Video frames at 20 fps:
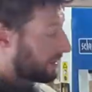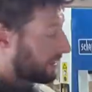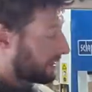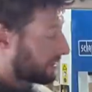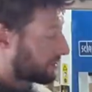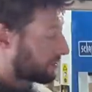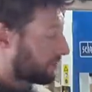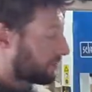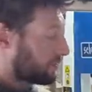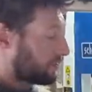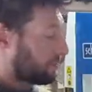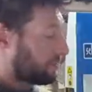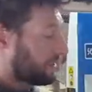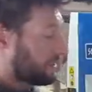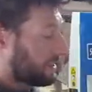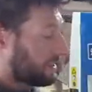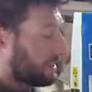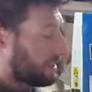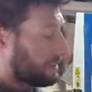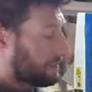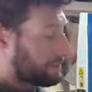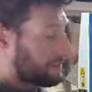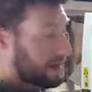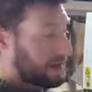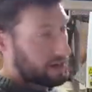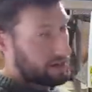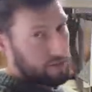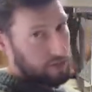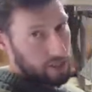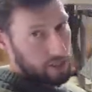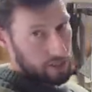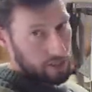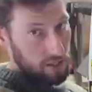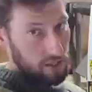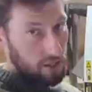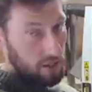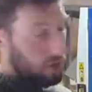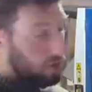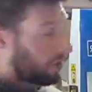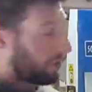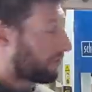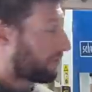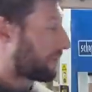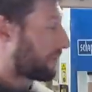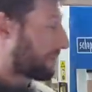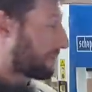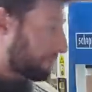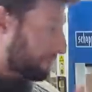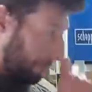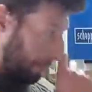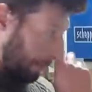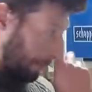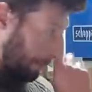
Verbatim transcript: that's going to be the back face of a frame.